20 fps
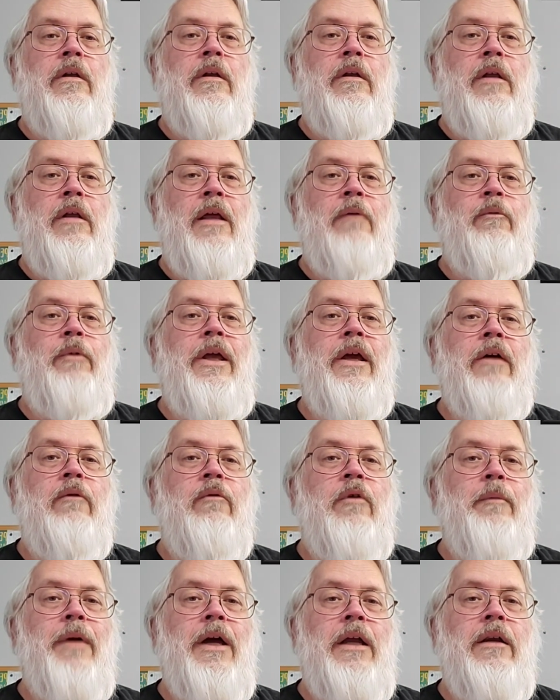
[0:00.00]
And we get
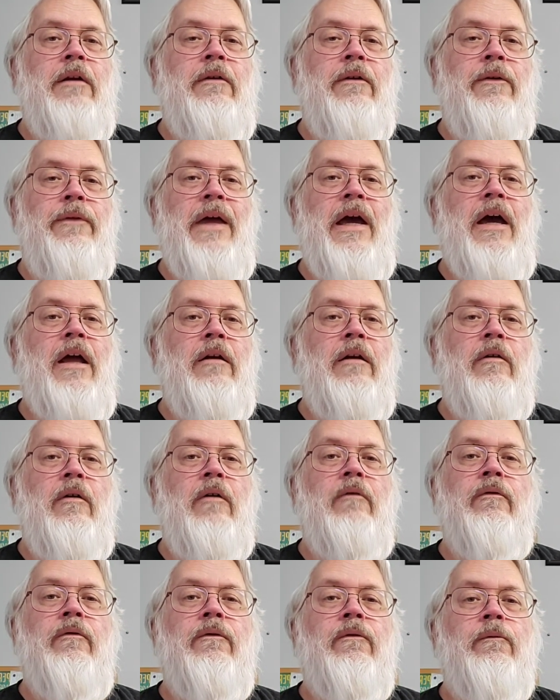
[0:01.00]
reminded of that
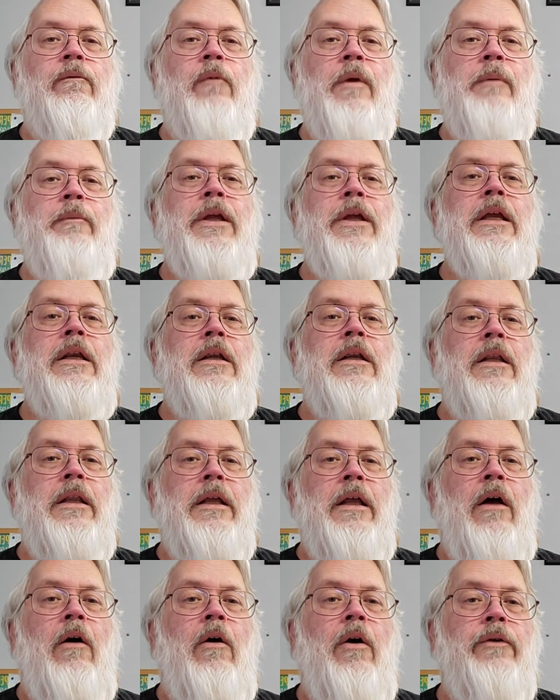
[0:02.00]

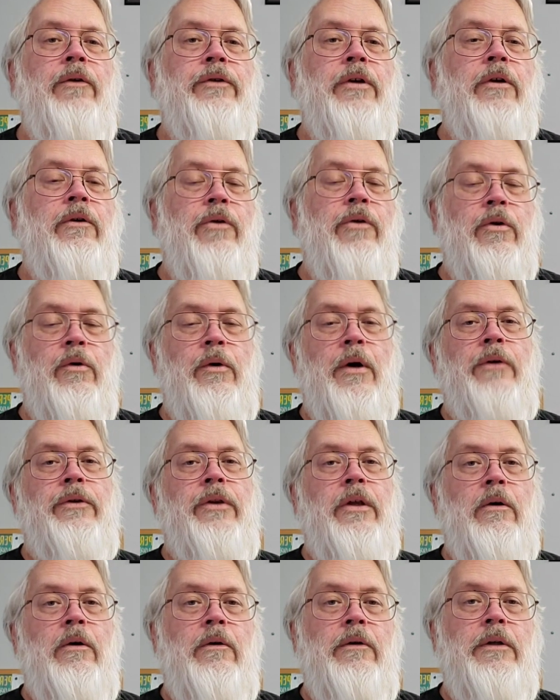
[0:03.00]
repeatedly also throughout the
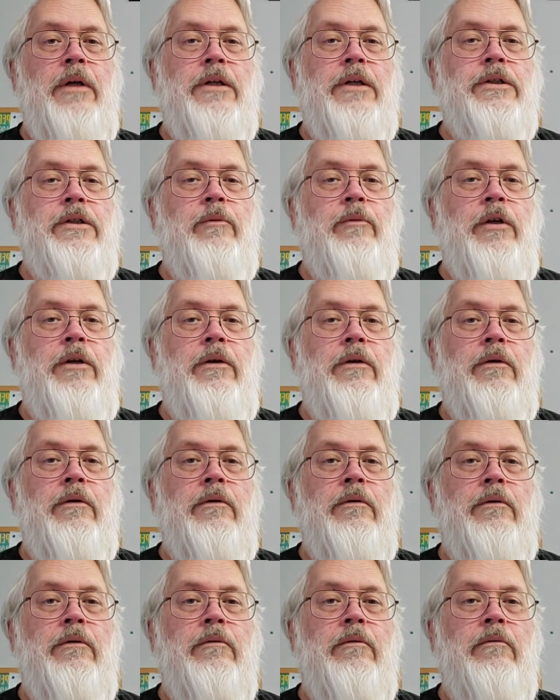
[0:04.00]
Old Testament
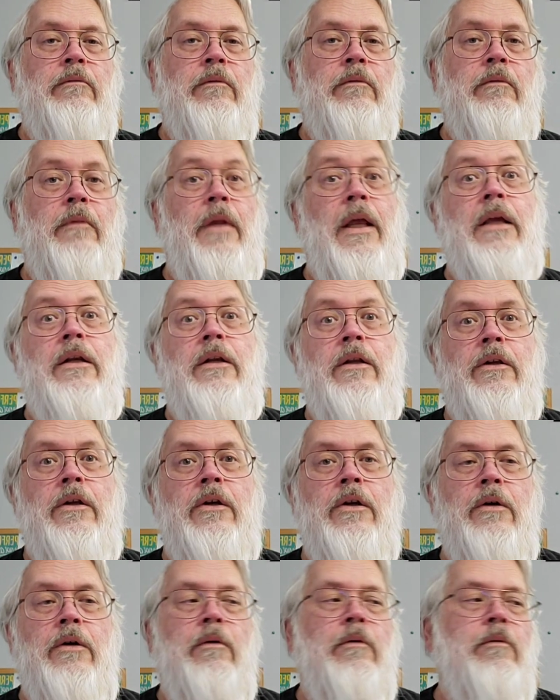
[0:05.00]
and in the
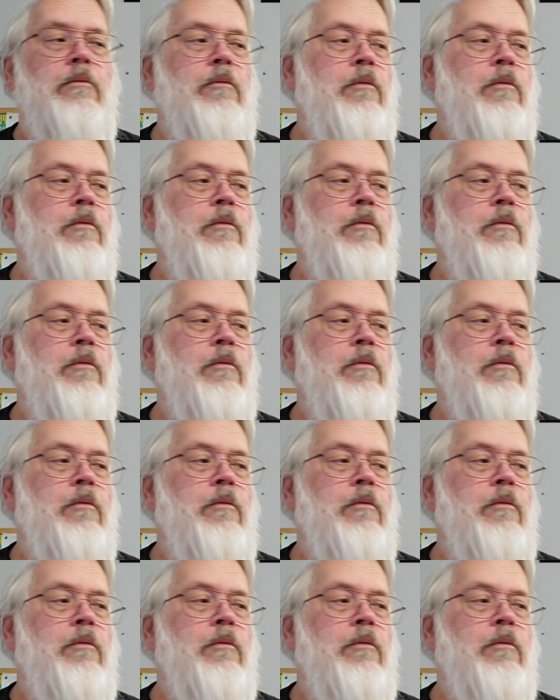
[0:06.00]
New.